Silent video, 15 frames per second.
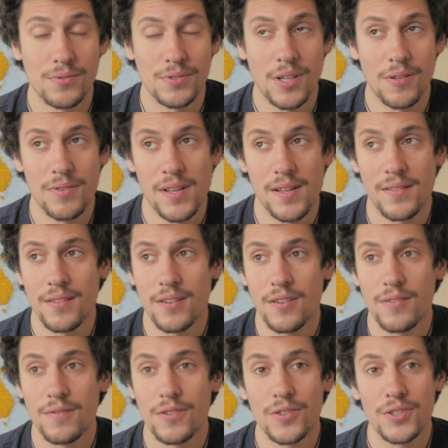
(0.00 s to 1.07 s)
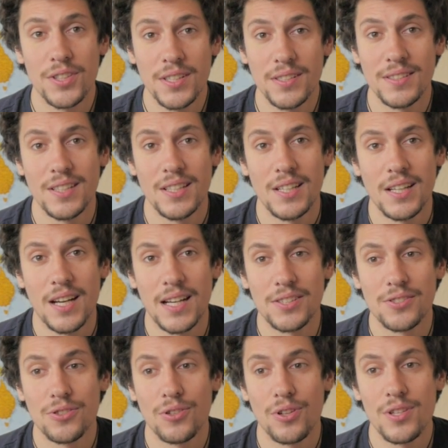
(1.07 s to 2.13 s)
2014. I
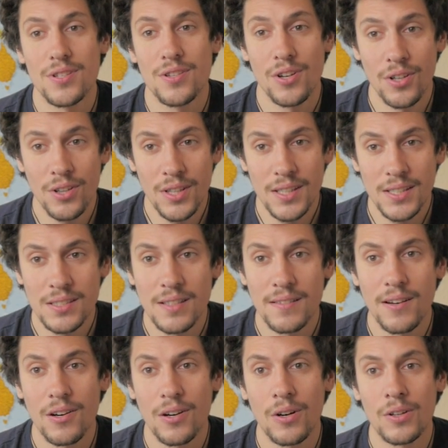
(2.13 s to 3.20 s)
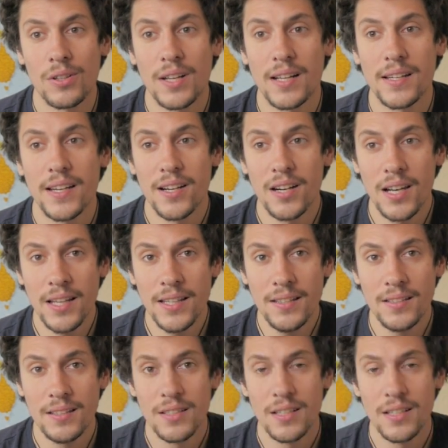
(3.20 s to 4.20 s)
saw this contest about an airline,